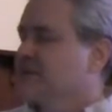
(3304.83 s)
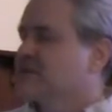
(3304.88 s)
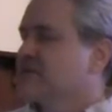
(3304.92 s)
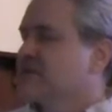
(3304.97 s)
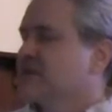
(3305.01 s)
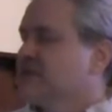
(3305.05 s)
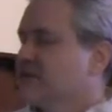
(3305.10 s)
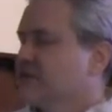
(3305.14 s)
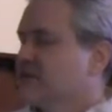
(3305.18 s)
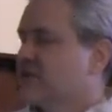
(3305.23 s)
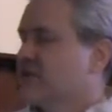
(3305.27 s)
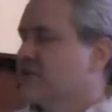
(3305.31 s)
is
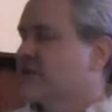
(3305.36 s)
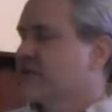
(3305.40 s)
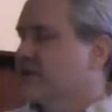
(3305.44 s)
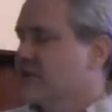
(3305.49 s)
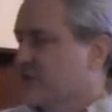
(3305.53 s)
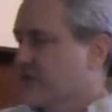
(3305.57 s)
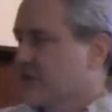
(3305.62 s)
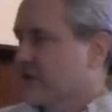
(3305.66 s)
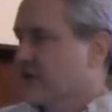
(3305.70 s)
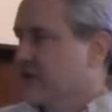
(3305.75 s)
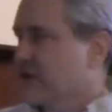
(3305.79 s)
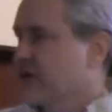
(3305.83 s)

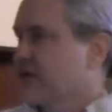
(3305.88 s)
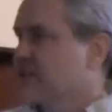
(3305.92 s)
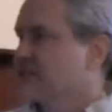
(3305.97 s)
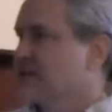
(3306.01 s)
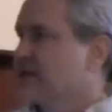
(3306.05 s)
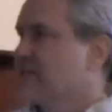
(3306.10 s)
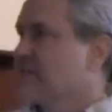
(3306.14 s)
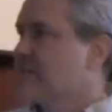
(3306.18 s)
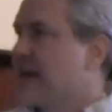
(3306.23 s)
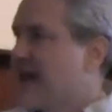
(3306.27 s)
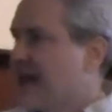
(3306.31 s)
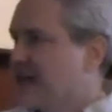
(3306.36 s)
incoherent, is a
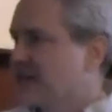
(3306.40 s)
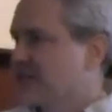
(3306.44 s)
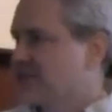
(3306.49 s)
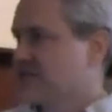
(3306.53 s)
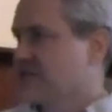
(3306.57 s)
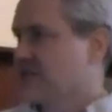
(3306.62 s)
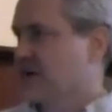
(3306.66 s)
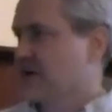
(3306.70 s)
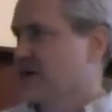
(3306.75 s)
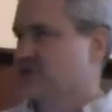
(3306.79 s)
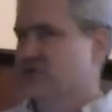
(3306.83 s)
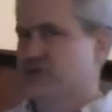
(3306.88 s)
massive
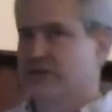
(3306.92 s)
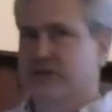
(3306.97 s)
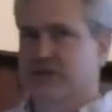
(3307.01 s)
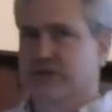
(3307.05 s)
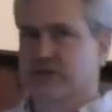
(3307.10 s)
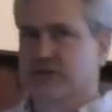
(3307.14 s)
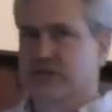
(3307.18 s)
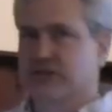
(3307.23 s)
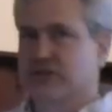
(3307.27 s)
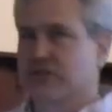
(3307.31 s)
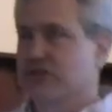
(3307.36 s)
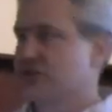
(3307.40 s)

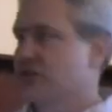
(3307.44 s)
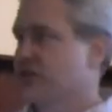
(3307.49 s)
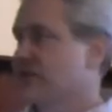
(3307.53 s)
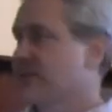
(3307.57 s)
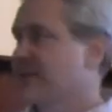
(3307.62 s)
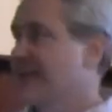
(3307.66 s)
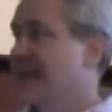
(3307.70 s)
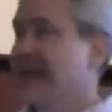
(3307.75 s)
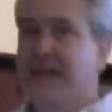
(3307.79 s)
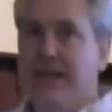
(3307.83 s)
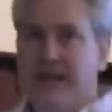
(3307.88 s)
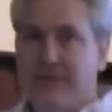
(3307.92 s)
contradiction, so
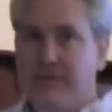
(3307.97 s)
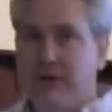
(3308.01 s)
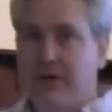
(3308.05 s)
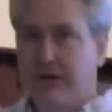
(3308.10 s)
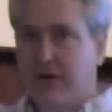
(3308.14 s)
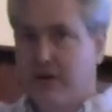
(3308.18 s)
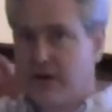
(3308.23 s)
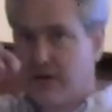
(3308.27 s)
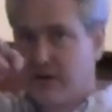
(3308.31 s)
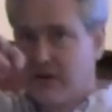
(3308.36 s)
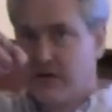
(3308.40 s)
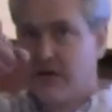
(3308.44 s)
that
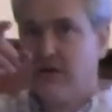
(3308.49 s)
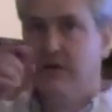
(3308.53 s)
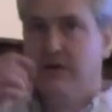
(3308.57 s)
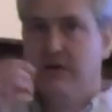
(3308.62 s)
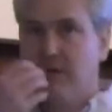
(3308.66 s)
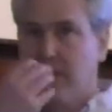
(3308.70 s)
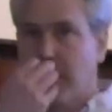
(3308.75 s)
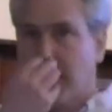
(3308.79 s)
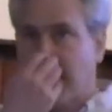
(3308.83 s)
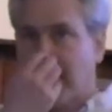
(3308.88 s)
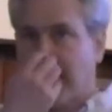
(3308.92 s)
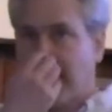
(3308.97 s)
anybody
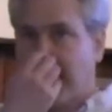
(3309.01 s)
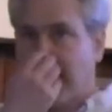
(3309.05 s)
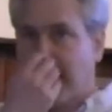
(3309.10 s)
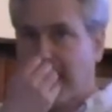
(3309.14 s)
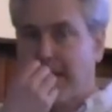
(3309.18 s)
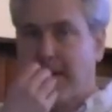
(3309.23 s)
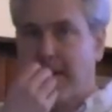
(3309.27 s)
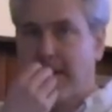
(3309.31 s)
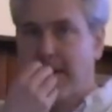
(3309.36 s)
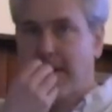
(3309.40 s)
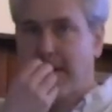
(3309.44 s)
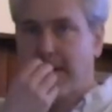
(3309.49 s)

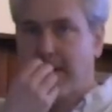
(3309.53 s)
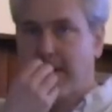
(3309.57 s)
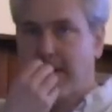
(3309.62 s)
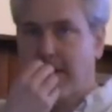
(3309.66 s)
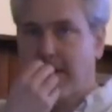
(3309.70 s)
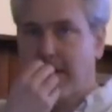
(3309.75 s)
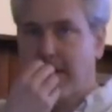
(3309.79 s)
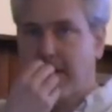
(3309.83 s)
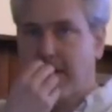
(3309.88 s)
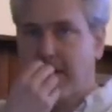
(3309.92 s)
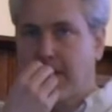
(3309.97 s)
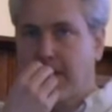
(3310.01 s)
I'm sorry, I
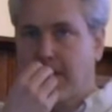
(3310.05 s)
don't mean to